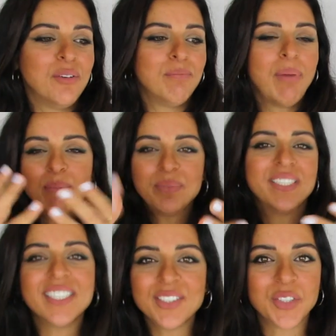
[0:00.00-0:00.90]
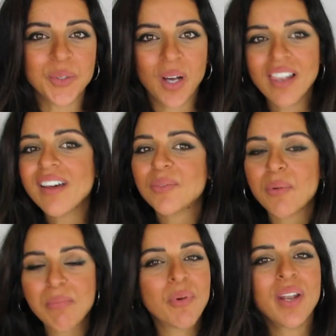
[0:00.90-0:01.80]
bumped into a
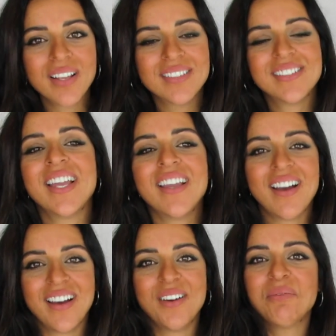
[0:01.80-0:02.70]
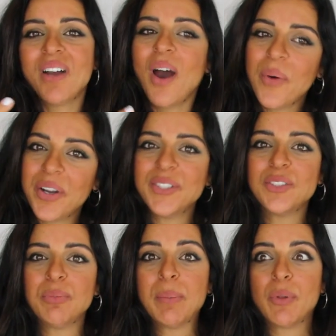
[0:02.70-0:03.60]
lot when I say how are you
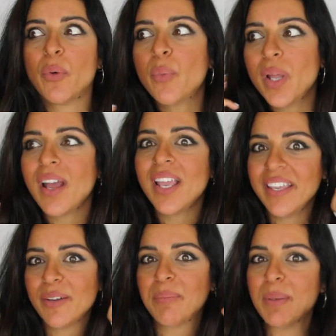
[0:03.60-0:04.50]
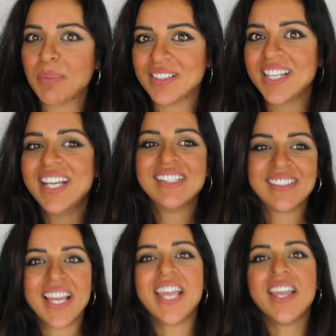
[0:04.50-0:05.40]
to people, or when I hear people
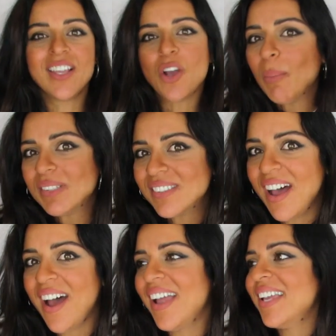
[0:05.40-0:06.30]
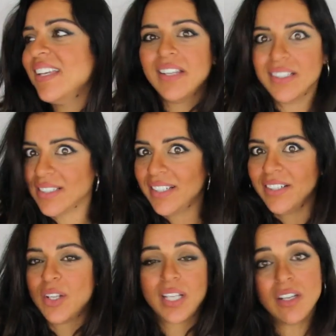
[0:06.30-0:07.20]
saying come stai in Italy,
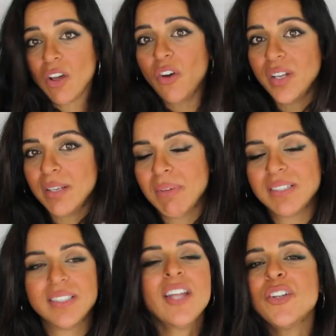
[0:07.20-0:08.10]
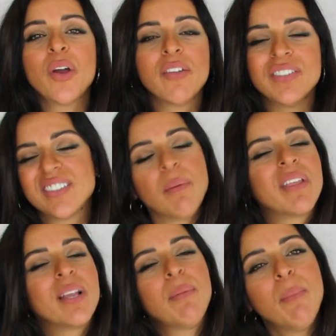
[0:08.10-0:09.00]
like not only in my city. I don't know if it's
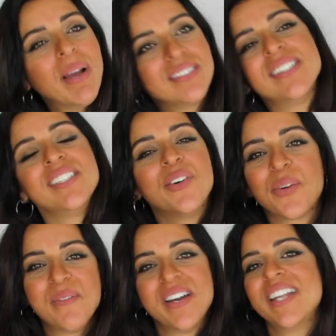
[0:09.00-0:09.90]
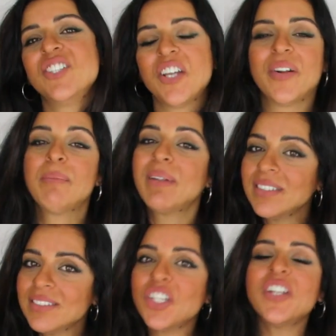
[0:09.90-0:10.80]
something about my city or in general, but
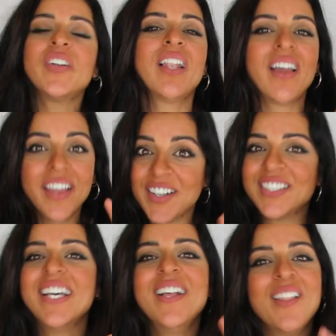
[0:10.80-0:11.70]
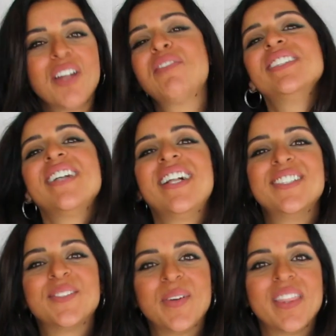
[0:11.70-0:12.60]
in general I heard a lot of
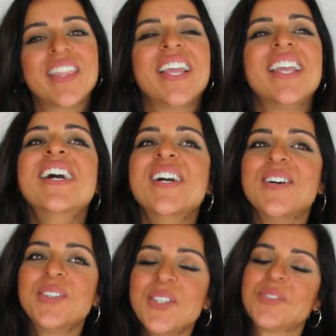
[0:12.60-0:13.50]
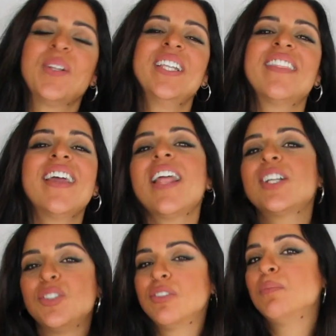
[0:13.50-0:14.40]
Italians when they
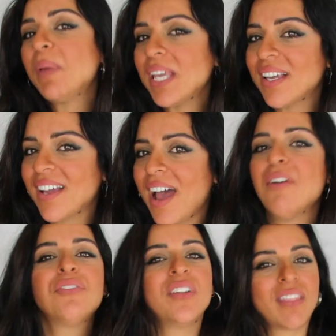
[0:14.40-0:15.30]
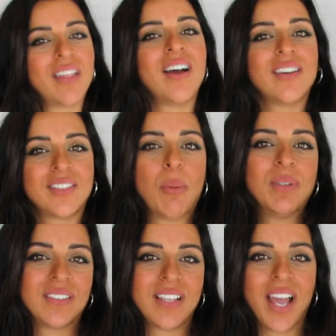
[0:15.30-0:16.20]
like to speak after the come
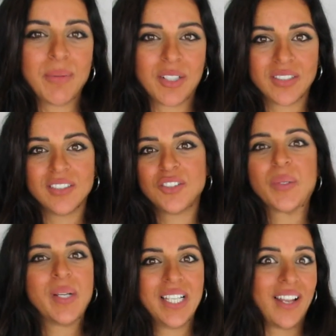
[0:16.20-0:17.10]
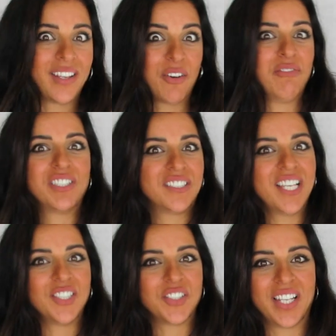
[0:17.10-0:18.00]
stai, because it's already like
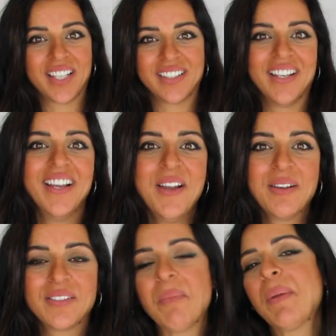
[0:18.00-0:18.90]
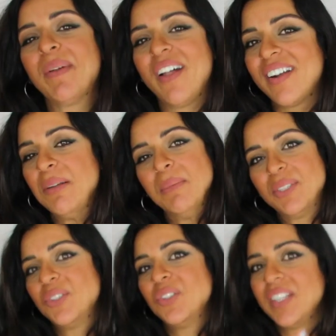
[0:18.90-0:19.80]
conversation. Like some people are
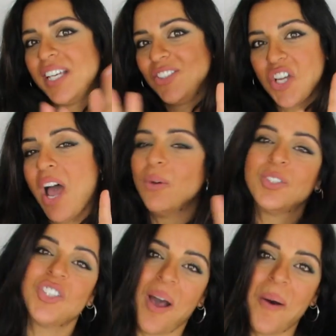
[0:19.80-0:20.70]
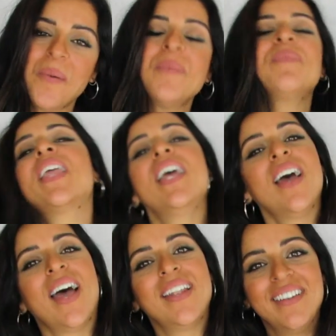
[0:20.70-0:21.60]
limited to say ciao,
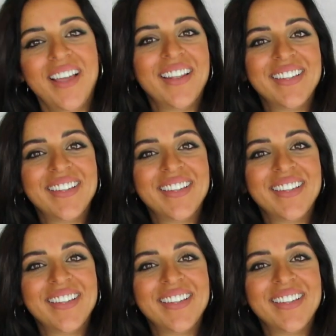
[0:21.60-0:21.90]
and